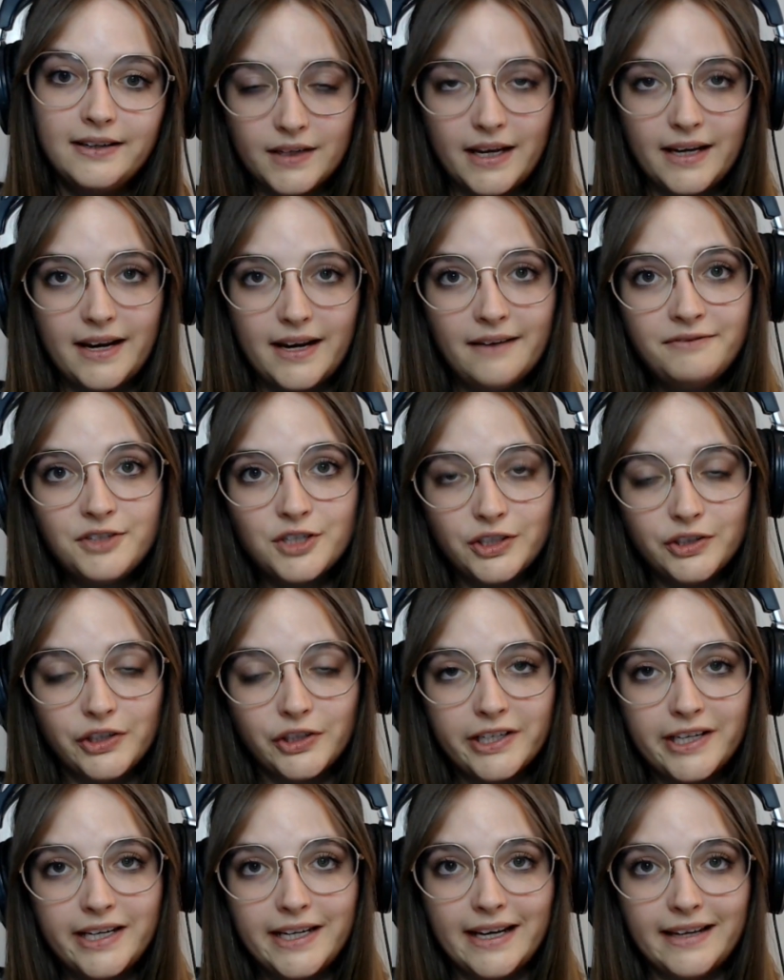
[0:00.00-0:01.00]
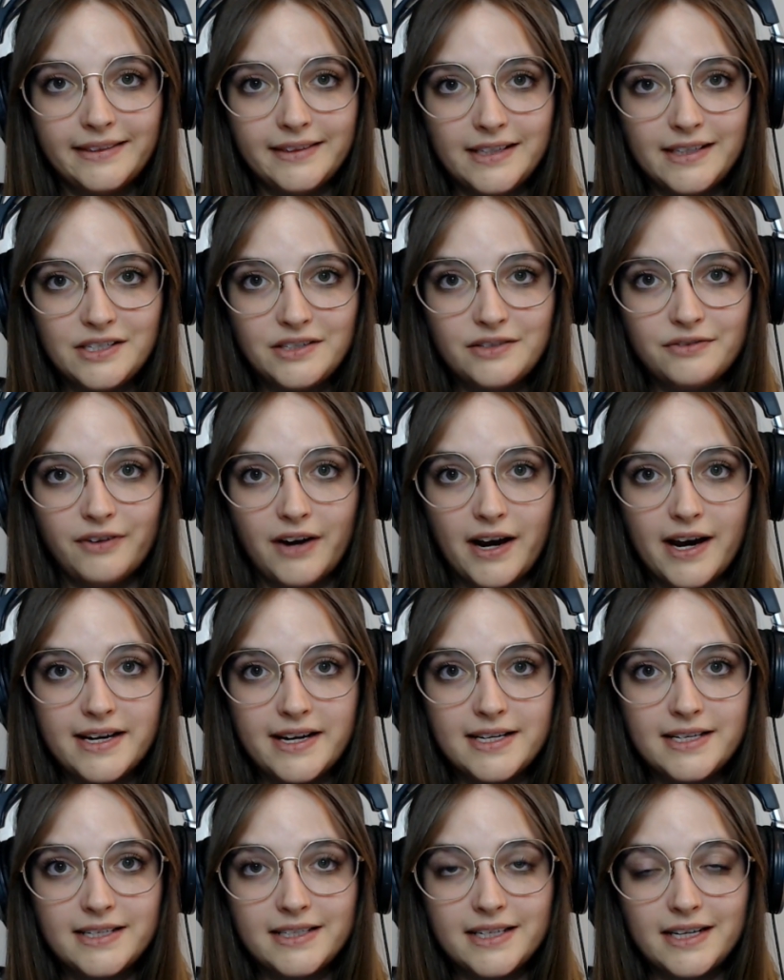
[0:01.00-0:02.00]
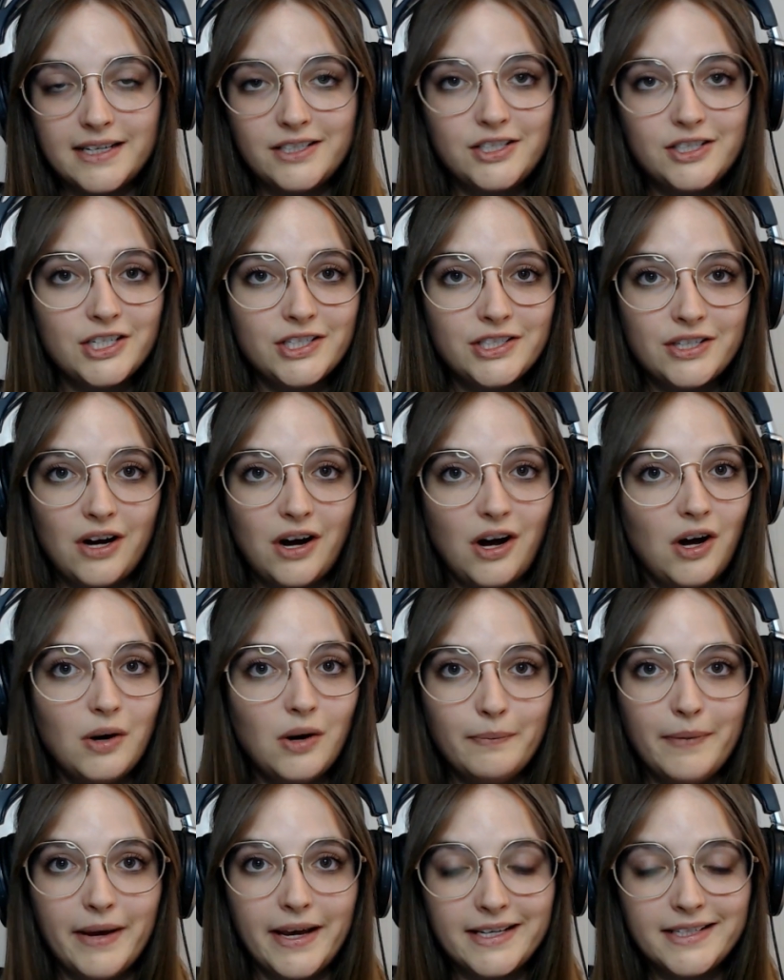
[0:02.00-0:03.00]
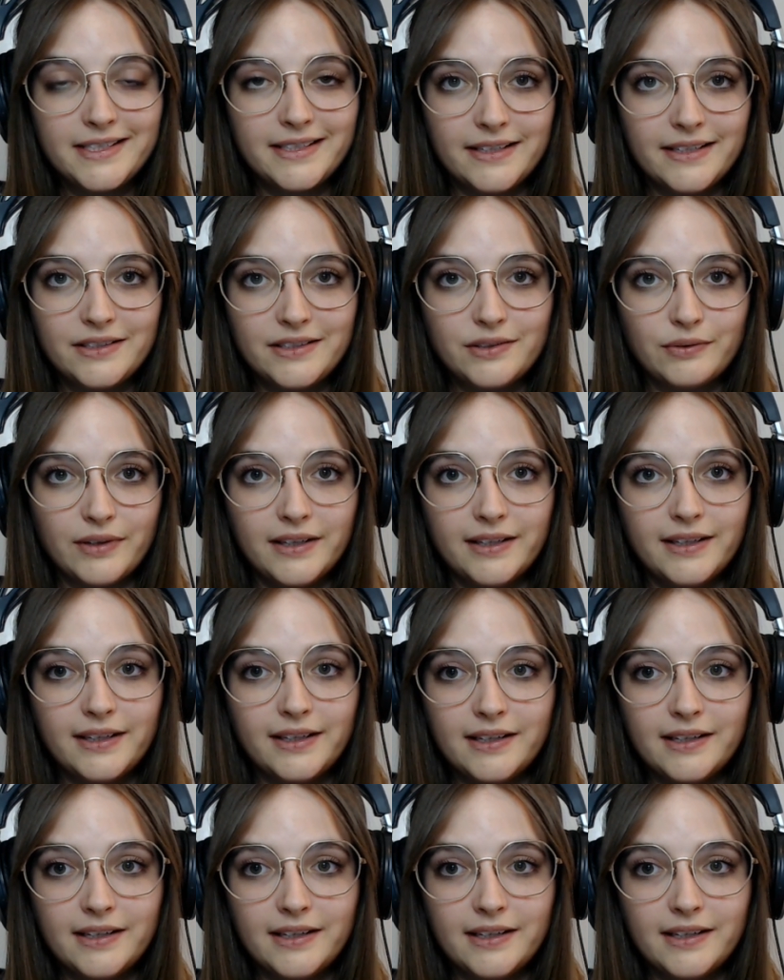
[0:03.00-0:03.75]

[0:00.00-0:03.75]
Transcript: And after looking at these findings, it just all makes sense, really.